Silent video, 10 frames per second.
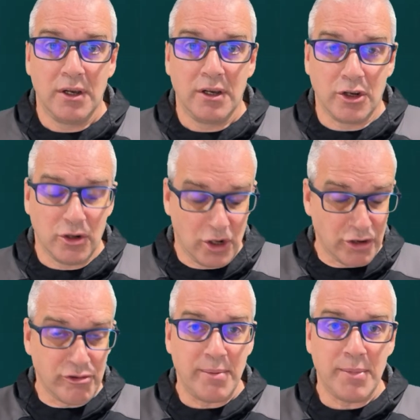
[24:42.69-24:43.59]
you know,
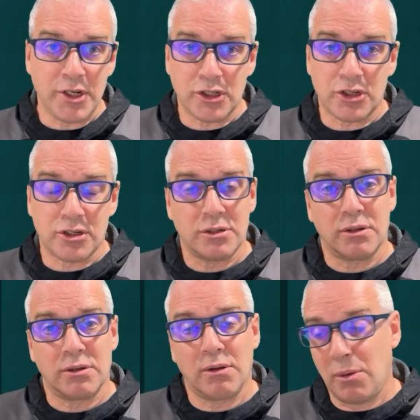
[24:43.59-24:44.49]
agreements,
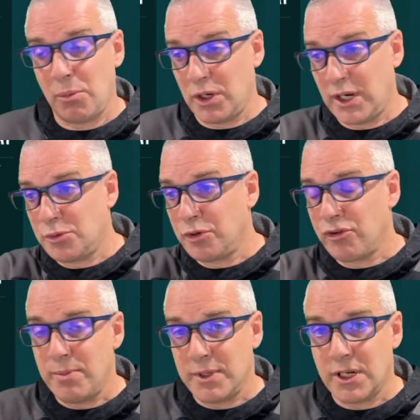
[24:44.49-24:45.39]
and we'll get to
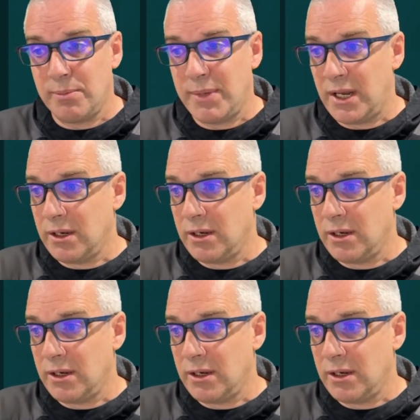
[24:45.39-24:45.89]
agreements in a minute.